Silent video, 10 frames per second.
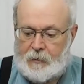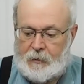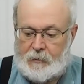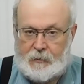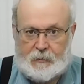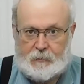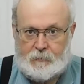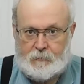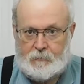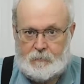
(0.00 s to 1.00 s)
and I connected
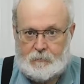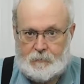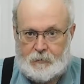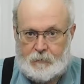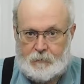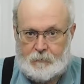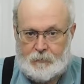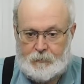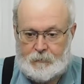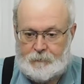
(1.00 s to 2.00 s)
it to my
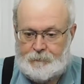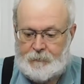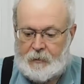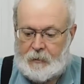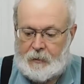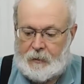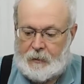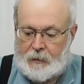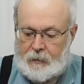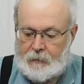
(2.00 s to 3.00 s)
computer.
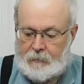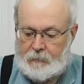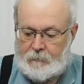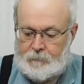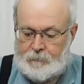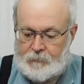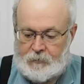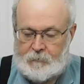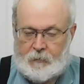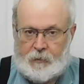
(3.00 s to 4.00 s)
And the
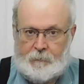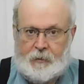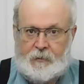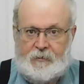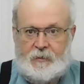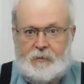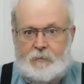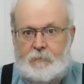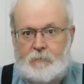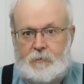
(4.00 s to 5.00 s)
reason why I bought
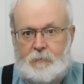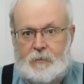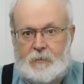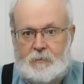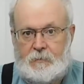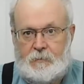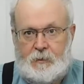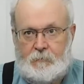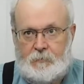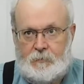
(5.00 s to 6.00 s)
this was because
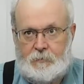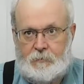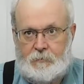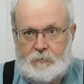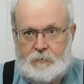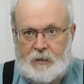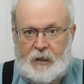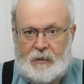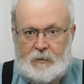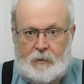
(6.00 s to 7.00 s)
it was
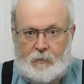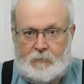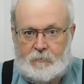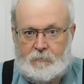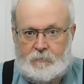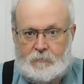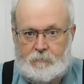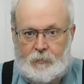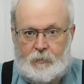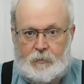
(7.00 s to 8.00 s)
nine dollars
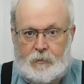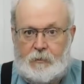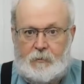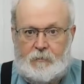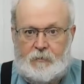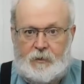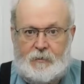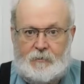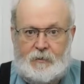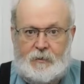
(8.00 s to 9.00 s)
more
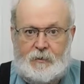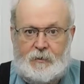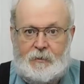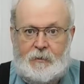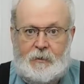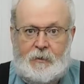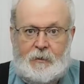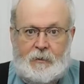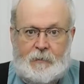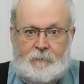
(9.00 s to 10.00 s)
than getting
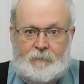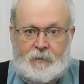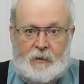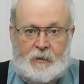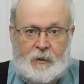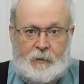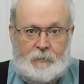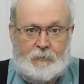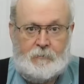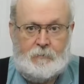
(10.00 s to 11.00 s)
a
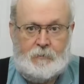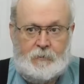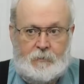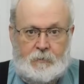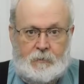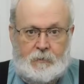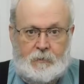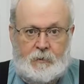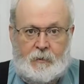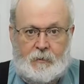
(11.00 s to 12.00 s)
cable,
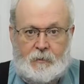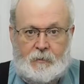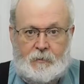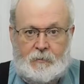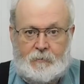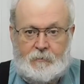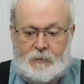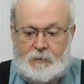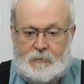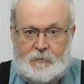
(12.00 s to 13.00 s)
uh,
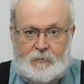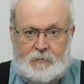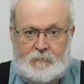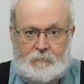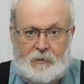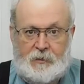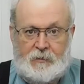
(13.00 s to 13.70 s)
like the mini